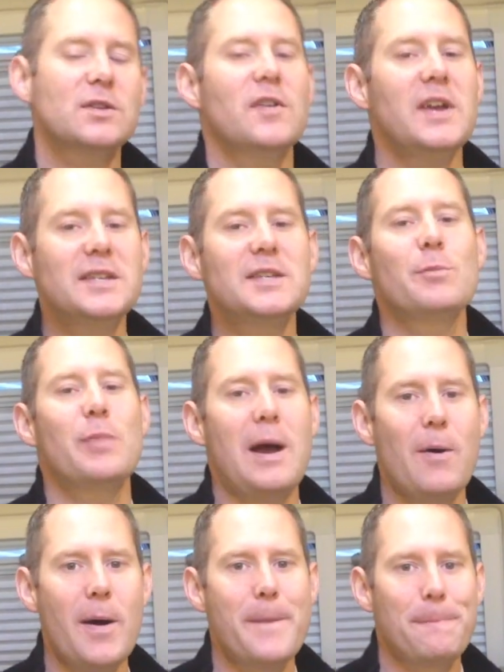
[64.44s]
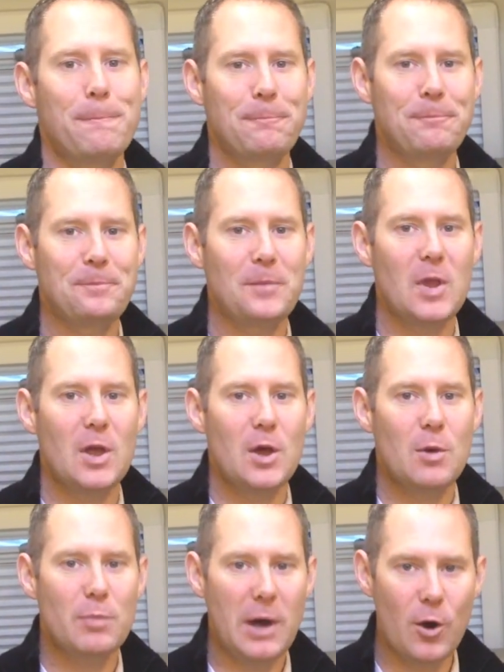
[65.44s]
of heating power,
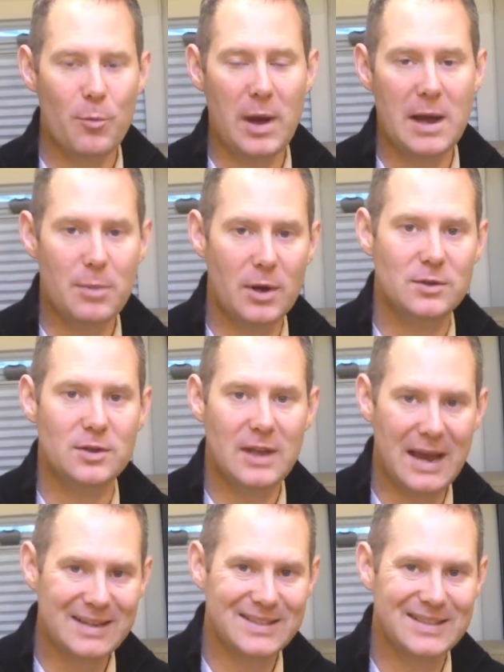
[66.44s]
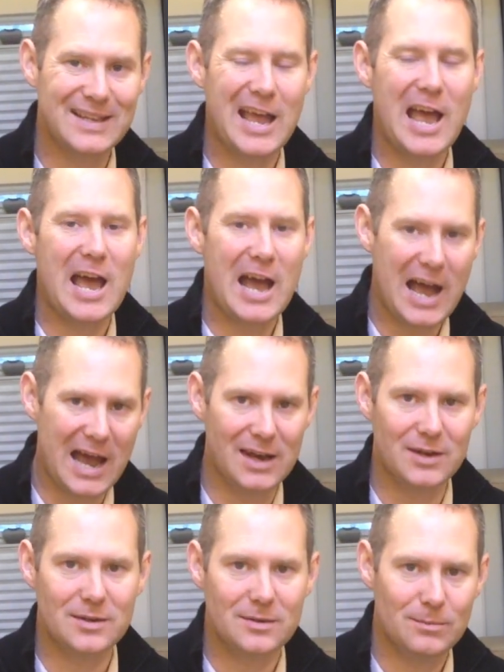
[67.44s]
powered by both gas
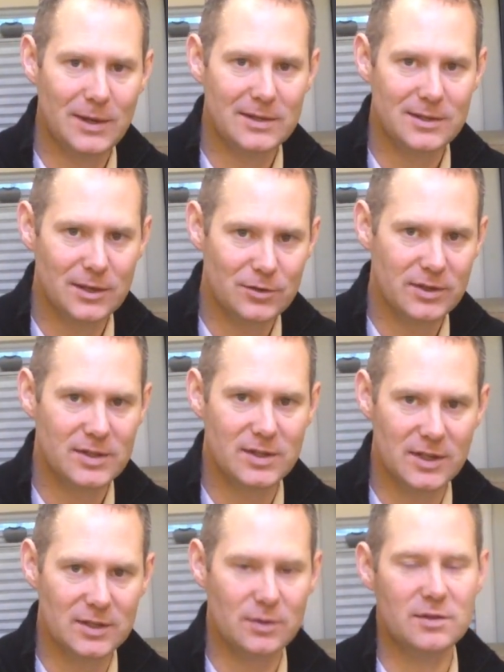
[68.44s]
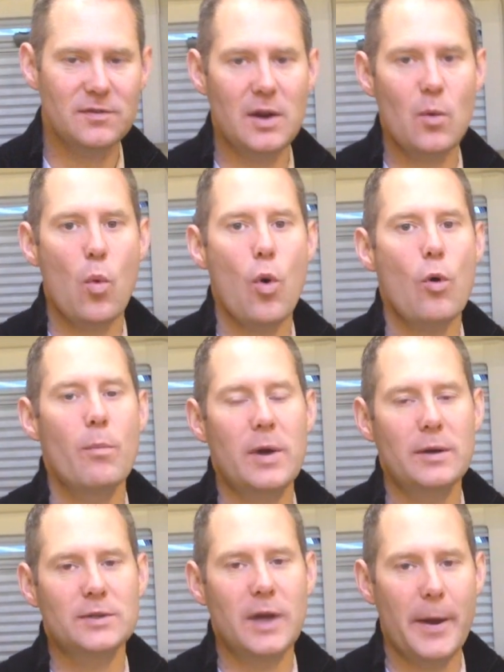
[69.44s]
and mains electricity, so it's a very warm
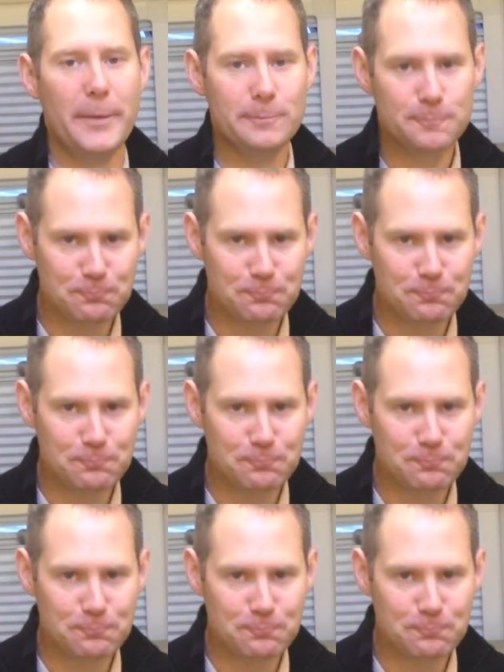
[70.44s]
motorhome.